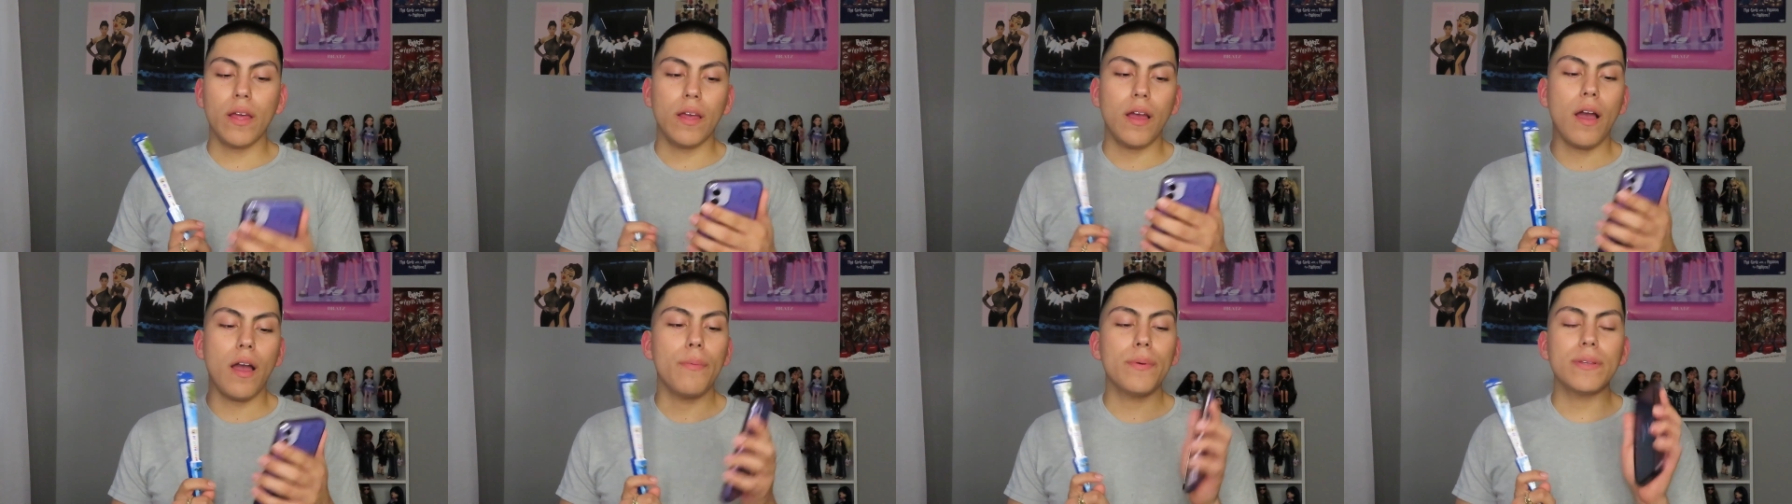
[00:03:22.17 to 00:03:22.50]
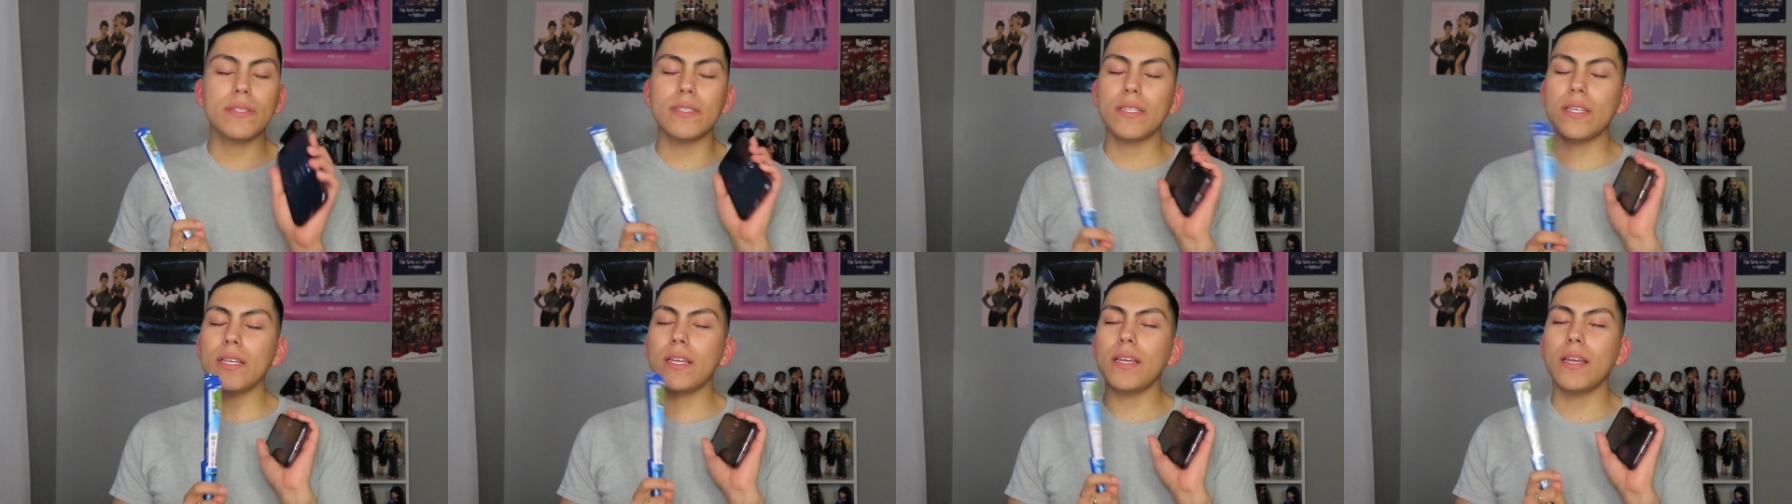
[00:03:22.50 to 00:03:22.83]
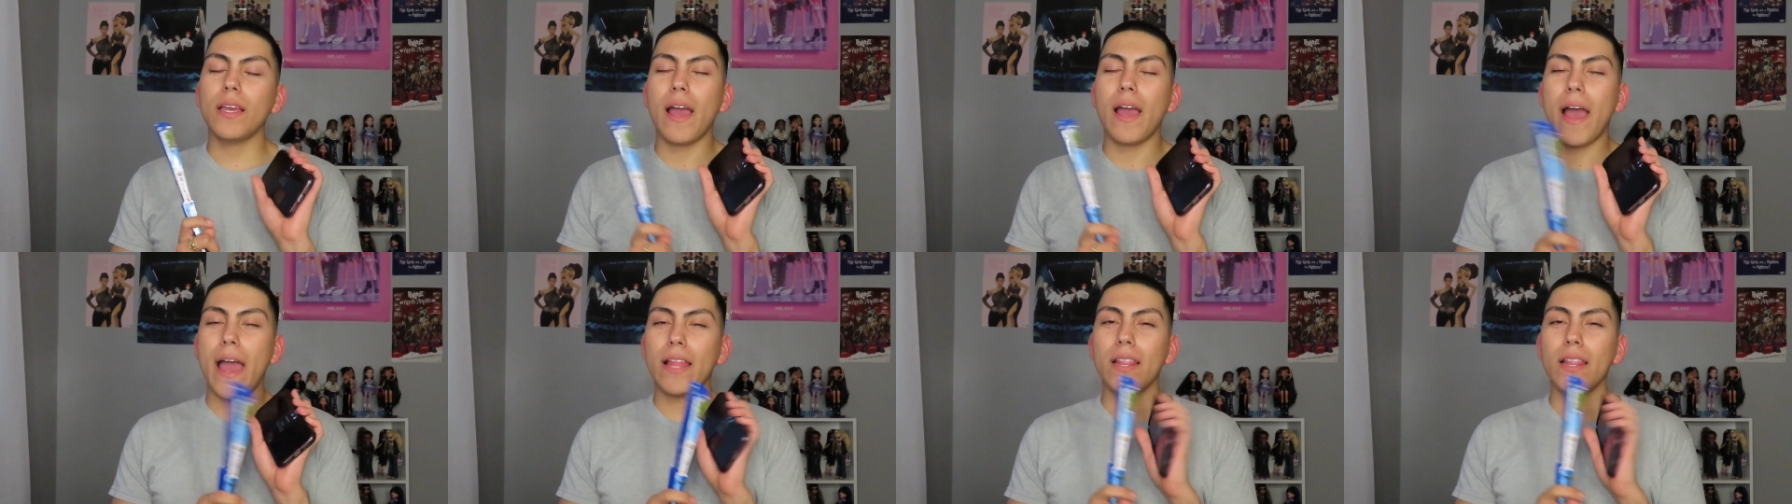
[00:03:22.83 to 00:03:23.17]

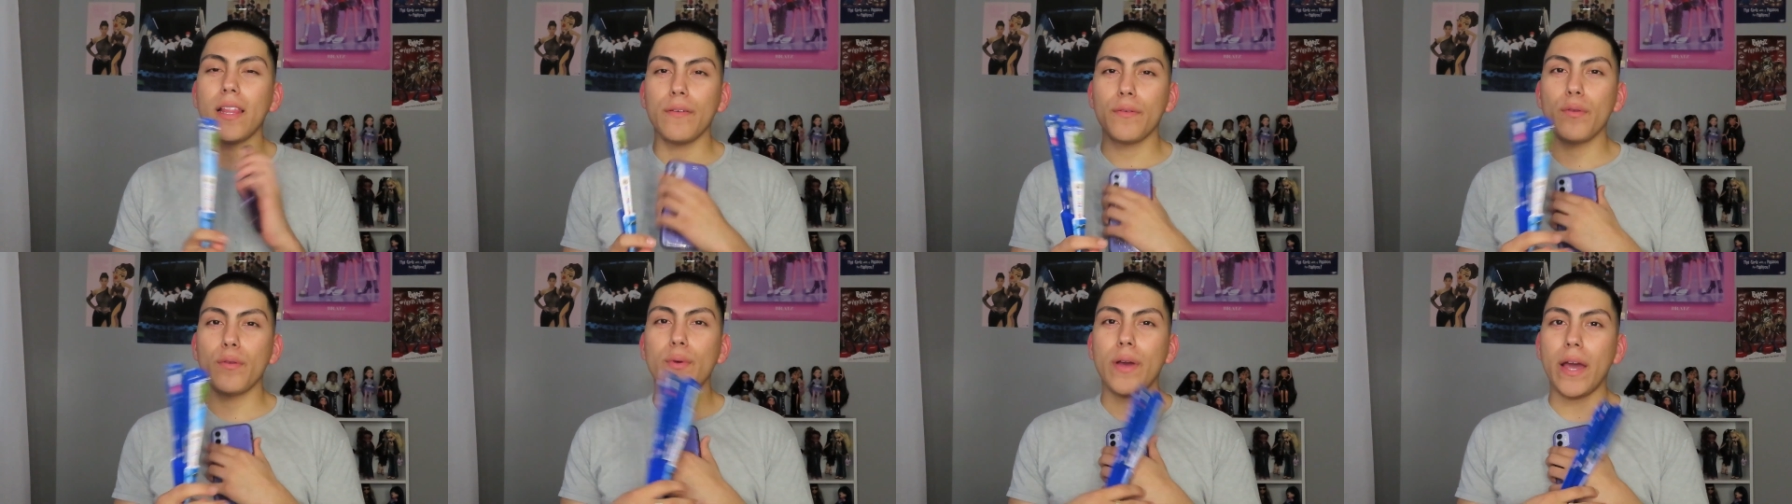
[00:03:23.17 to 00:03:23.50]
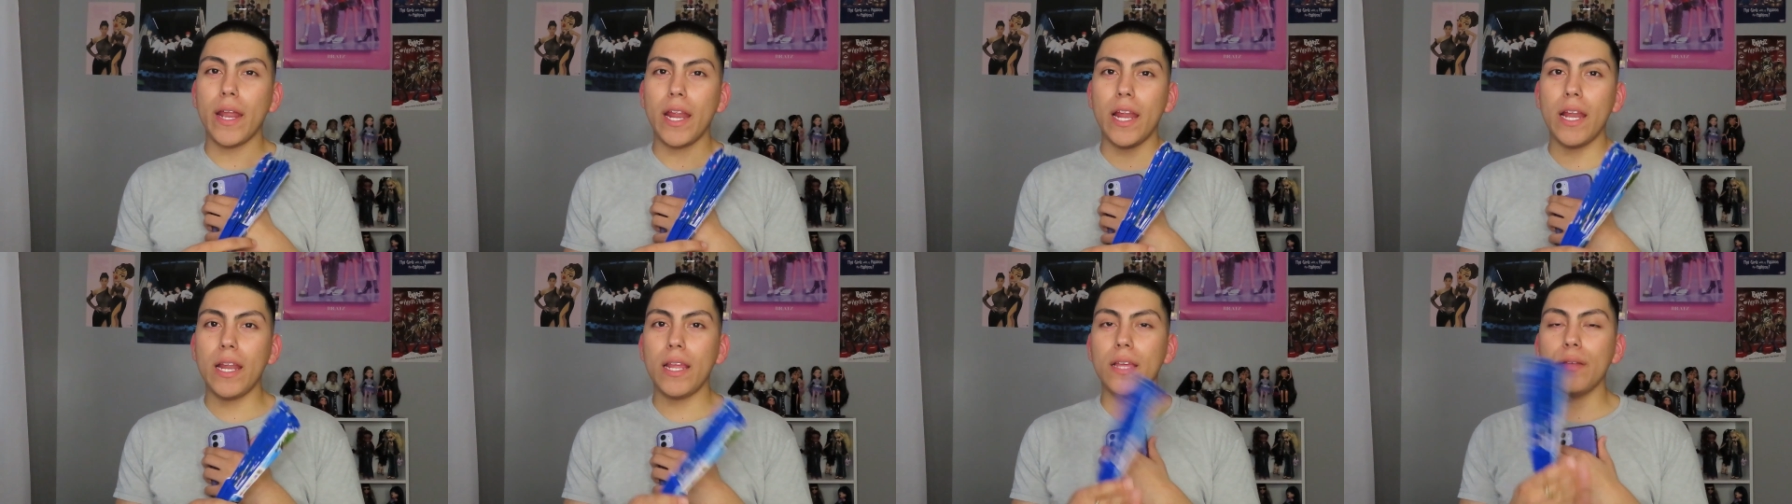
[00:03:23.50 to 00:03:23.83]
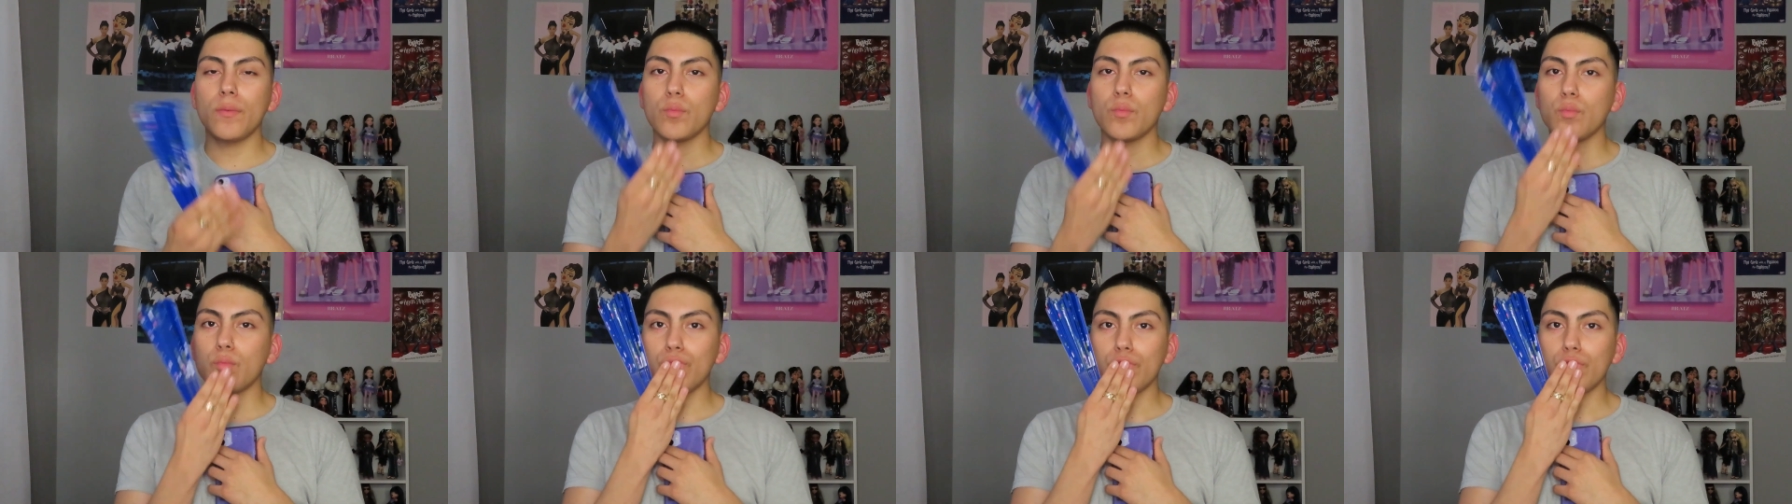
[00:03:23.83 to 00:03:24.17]
obviously I love you Kareli